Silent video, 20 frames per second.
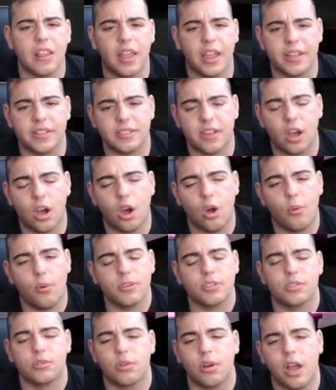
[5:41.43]
I liked? Oh, it
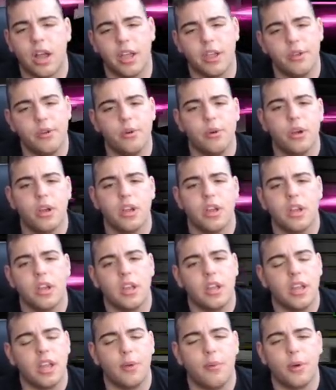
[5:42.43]
wasn't Ryu.
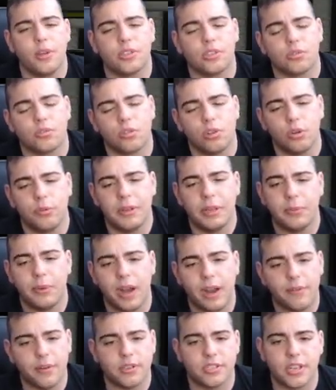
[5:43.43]
It wasn't Rui,
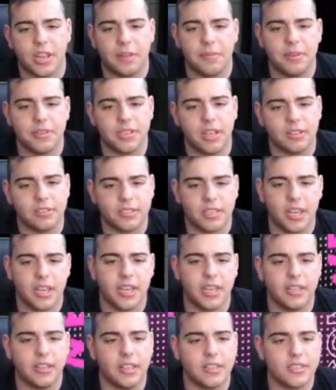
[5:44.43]
whatever his name is. I'll
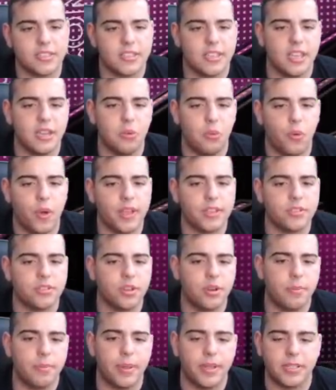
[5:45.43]
take it. Let's see.
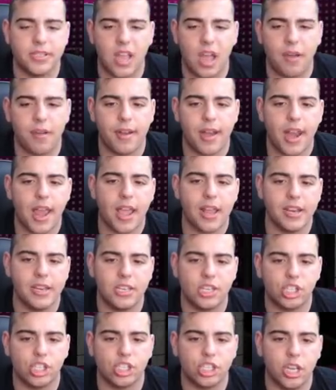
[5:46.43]
Western pink diamond,
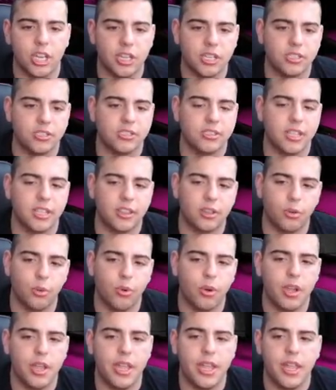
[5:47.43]
96 and
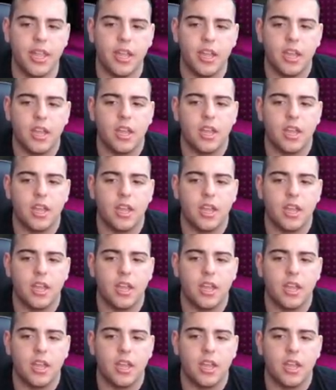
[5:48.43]
3.